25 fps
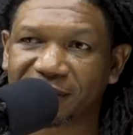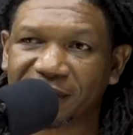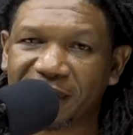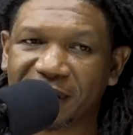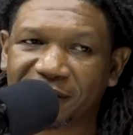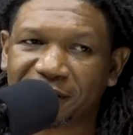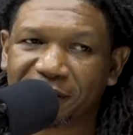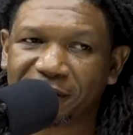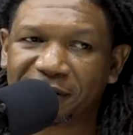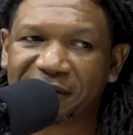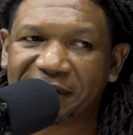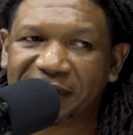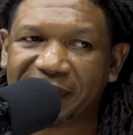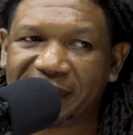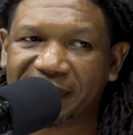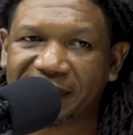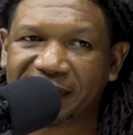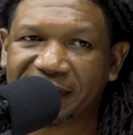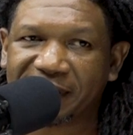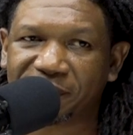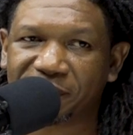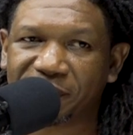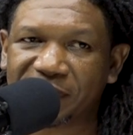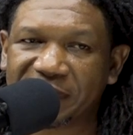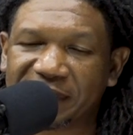Not just
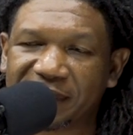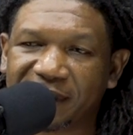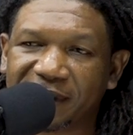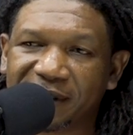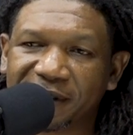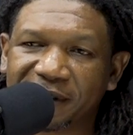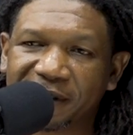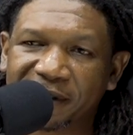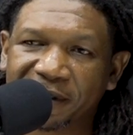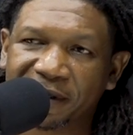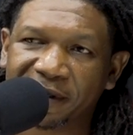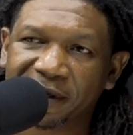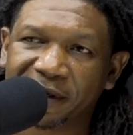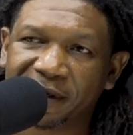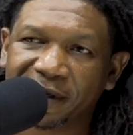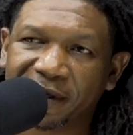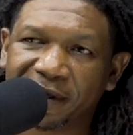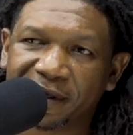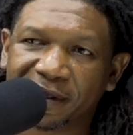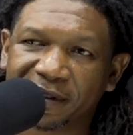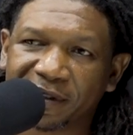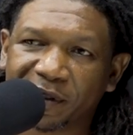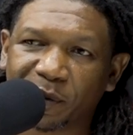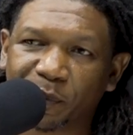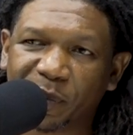take everything.
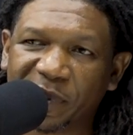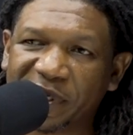The